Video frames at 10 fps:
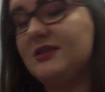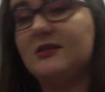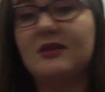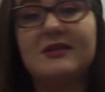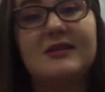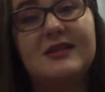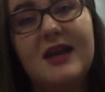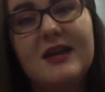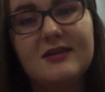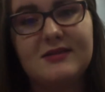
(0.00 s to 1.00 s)
the
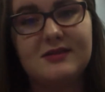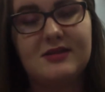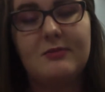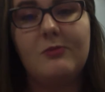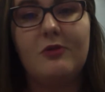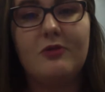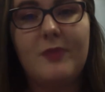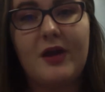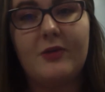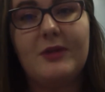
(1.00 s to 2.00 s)
sustaining system. We would
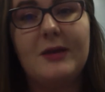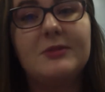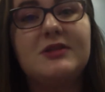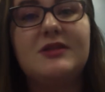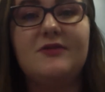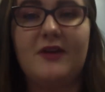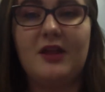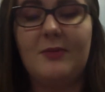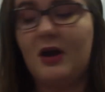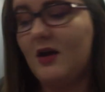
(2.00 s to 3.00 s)
better be able to
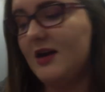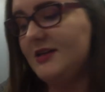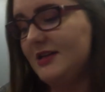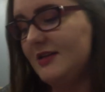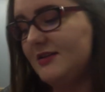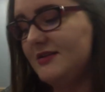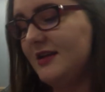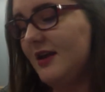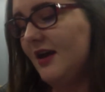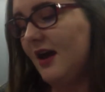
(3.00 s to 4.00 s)
develop our ideas
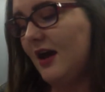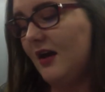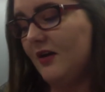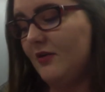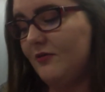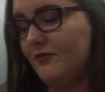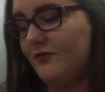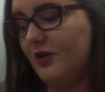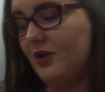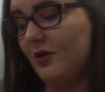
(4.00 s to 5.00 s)
of
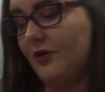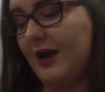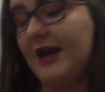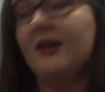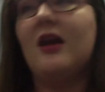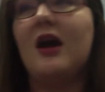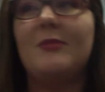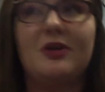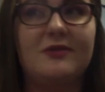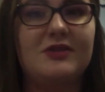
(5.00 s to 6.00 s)
their
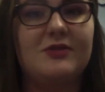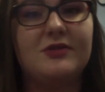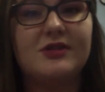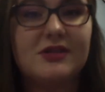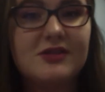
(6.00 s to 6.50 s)
economic resources,